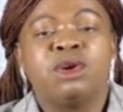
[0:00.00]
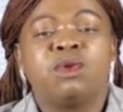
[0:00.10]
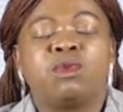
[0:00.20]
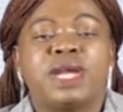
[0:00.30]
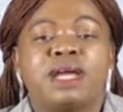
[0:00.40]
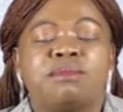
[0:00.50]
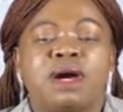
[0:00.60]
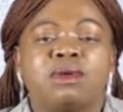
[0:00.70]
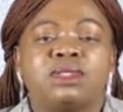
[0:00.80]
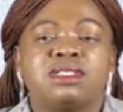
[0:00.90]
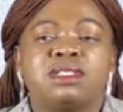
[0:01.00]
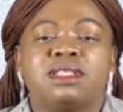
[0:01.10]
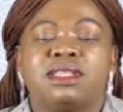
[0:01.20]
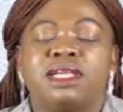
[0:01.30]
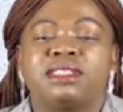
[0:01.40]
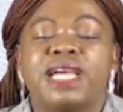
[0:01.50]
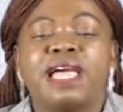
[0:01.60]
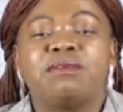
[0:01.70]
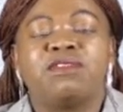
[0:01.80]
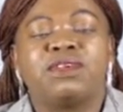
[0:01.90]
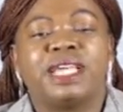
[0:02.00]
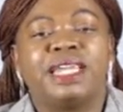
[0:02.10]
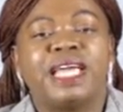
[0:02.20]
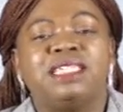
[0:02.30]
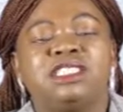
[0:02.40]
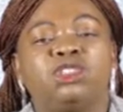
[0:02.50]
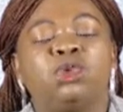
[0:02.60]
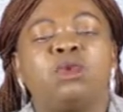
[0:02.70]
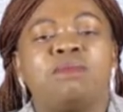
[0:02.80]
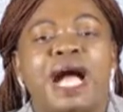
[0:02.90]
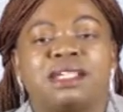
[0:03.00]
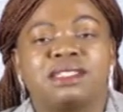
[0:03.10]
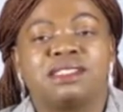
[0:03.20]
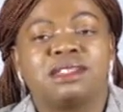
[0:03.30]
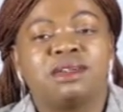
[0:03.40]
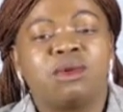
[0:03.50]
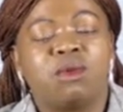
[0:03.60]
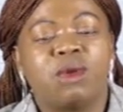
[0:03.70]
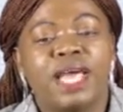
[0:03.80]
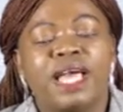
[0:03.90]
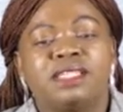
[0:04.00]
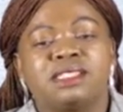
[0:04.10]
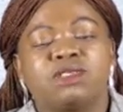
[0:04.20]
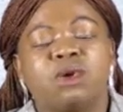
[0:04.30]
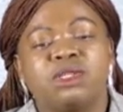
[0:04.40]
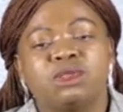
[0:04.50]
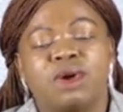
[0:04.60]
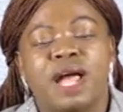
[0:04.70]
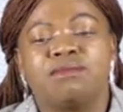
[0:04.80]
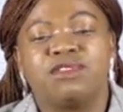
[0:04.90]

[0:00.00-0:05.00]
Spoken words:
What about the time for the 92 marks? Where is it going to come